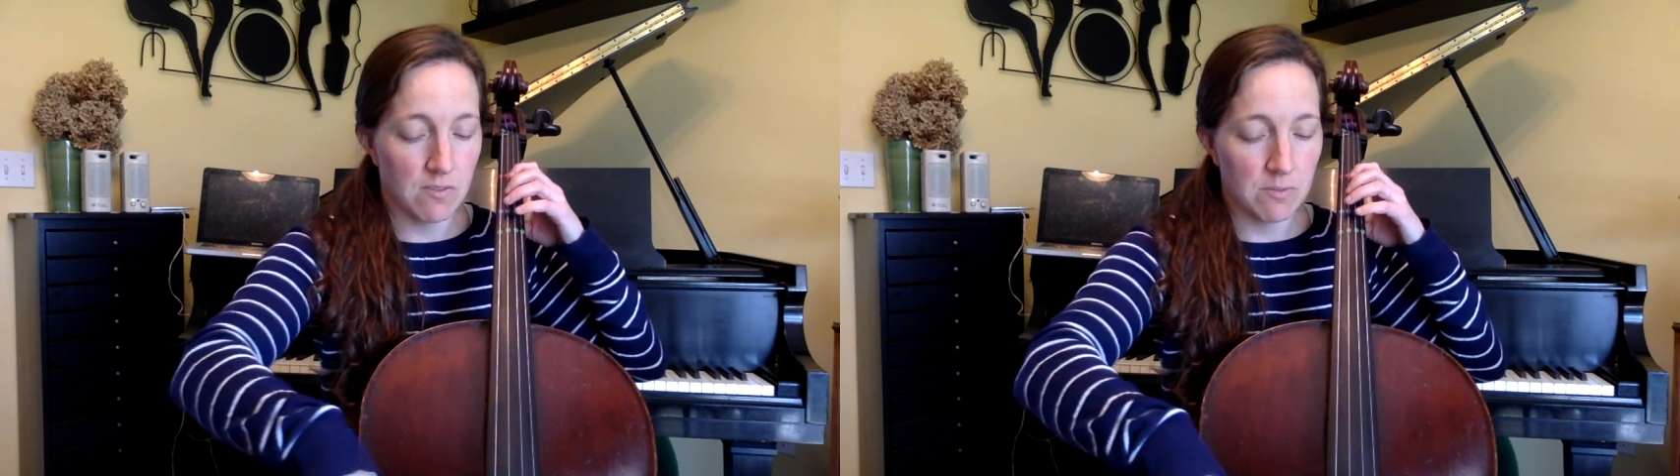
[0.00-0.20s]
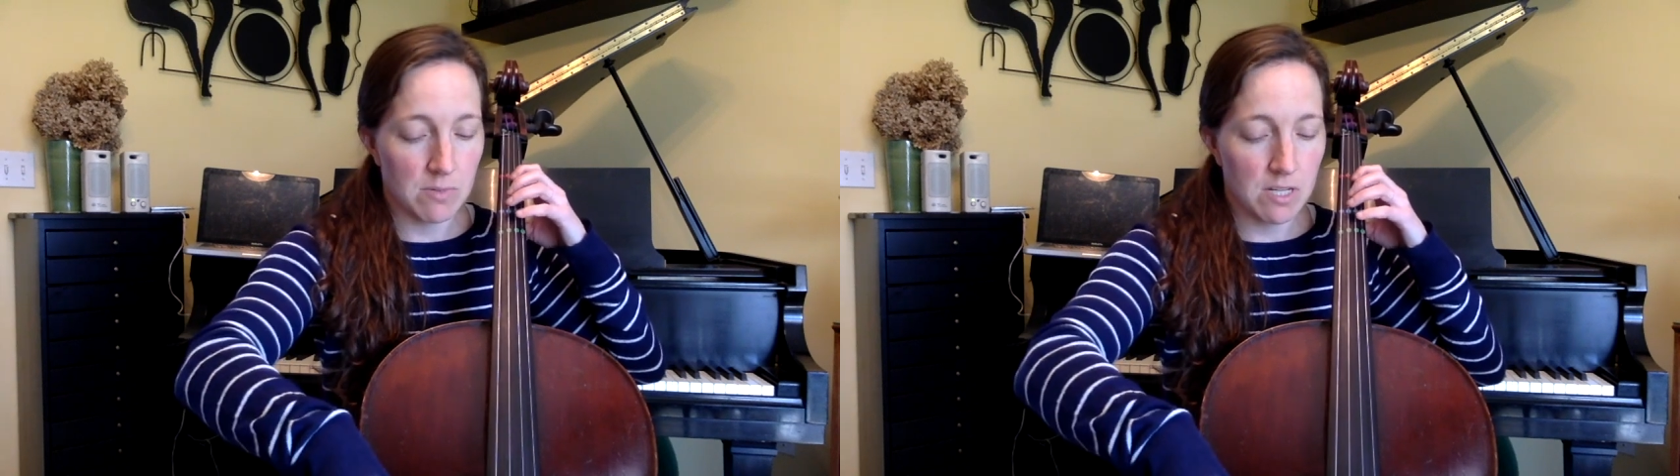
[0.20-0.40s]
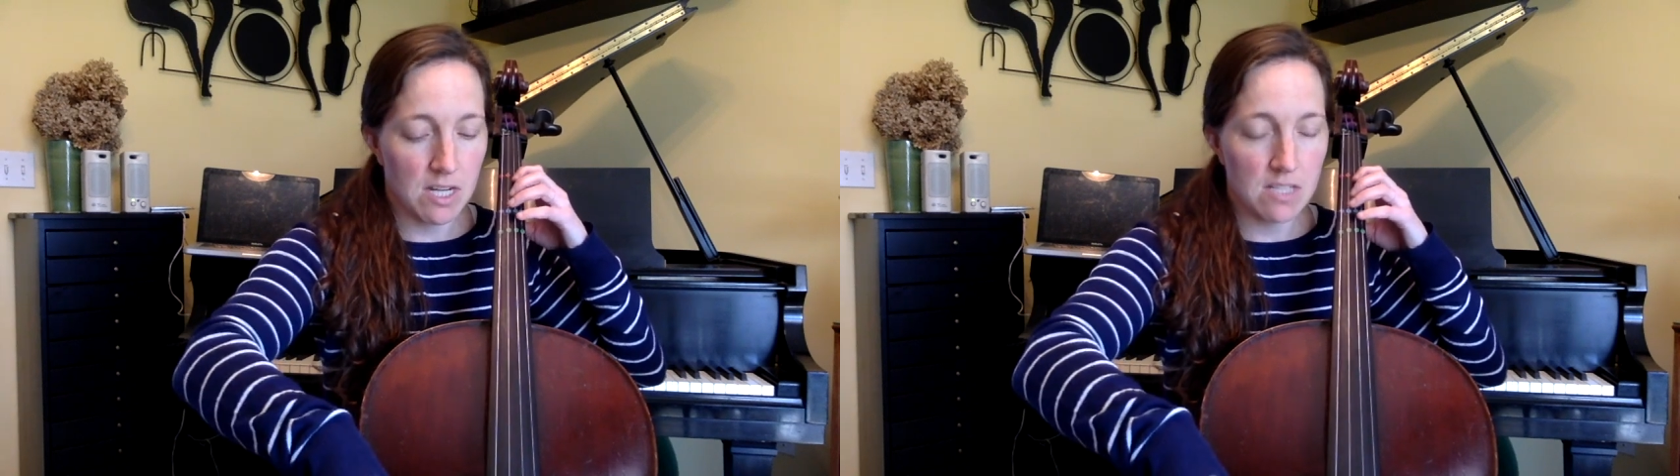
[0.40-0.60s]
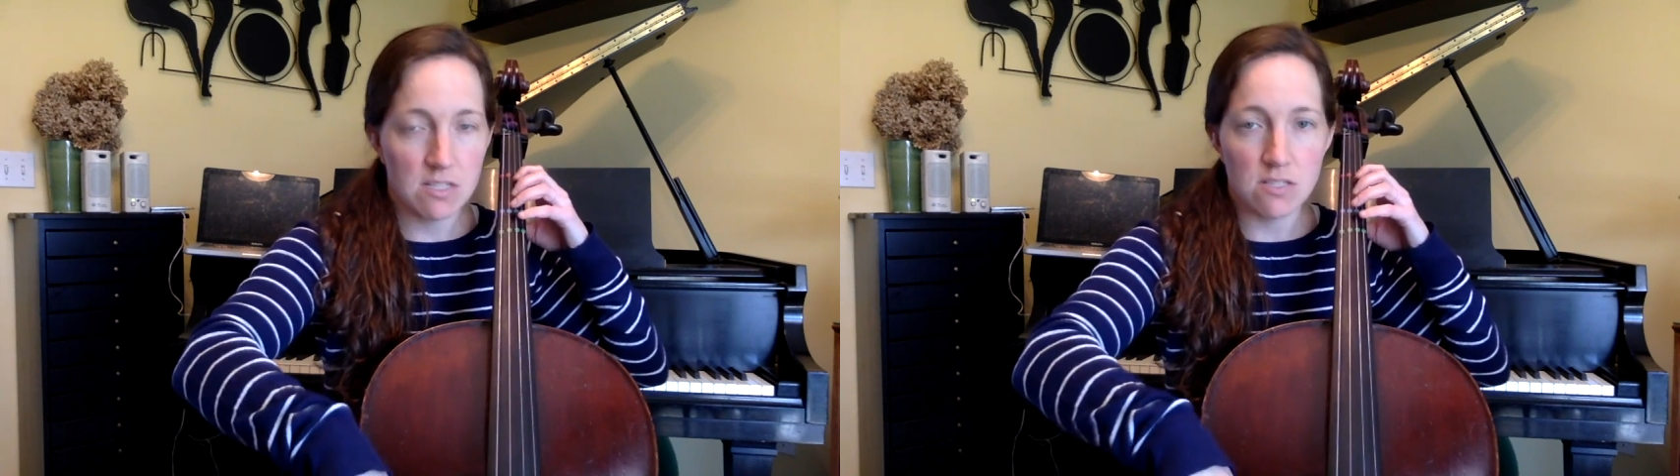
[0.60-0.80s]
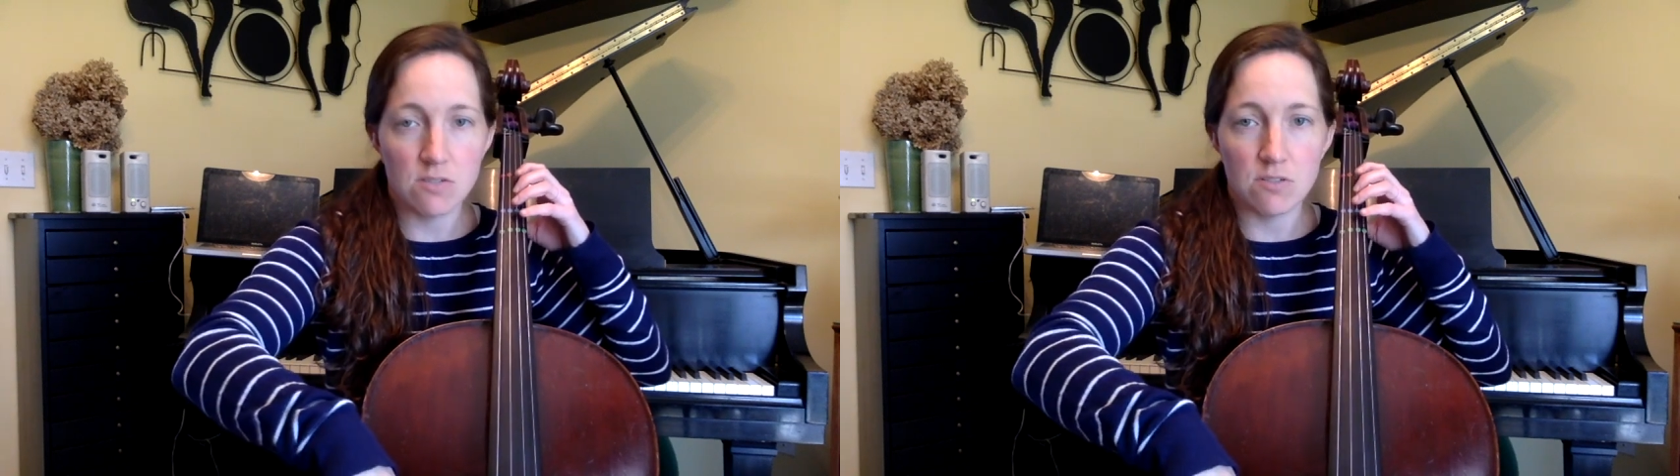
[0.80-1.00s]
Everybody has
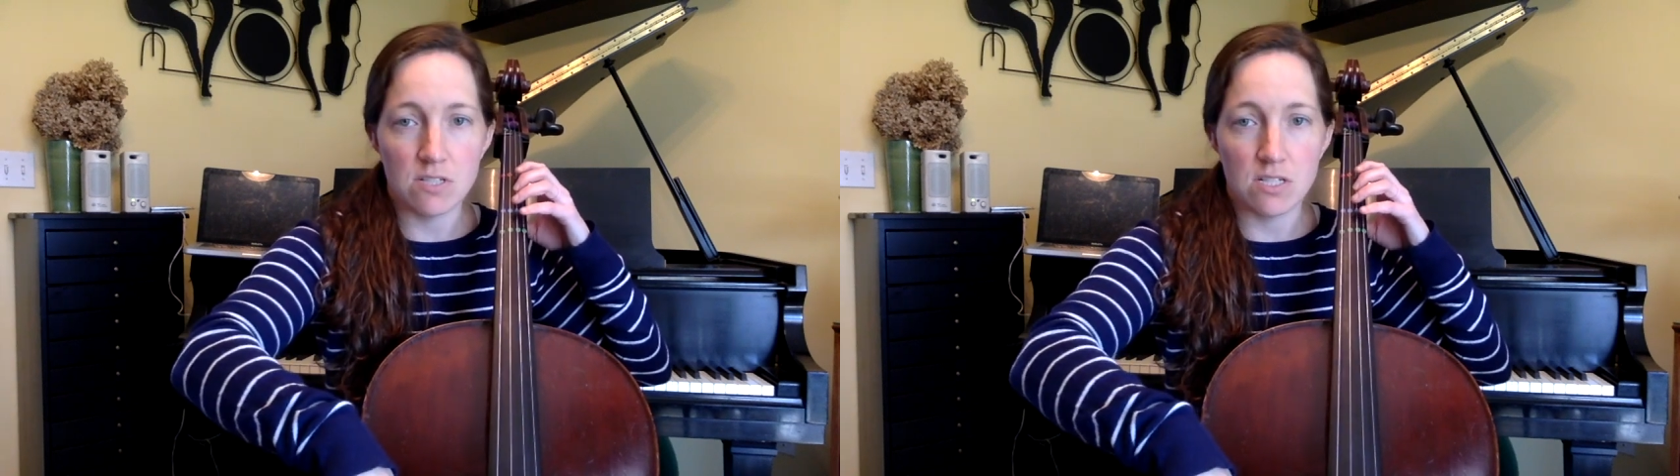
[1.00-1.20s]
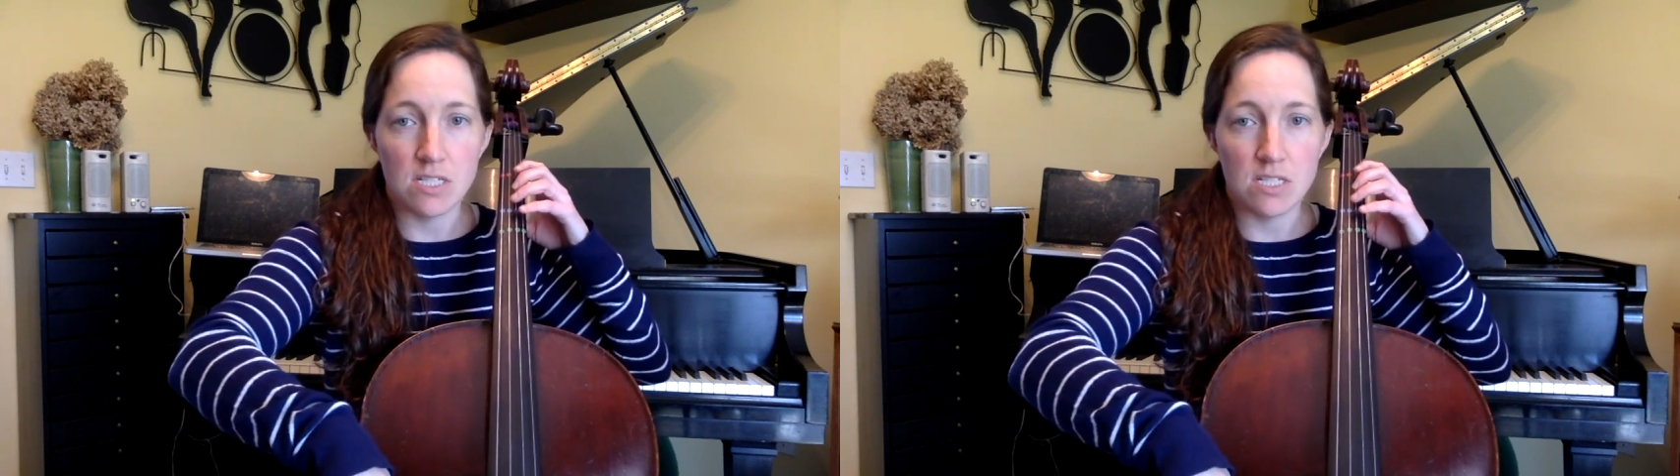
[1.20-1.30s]
this note as a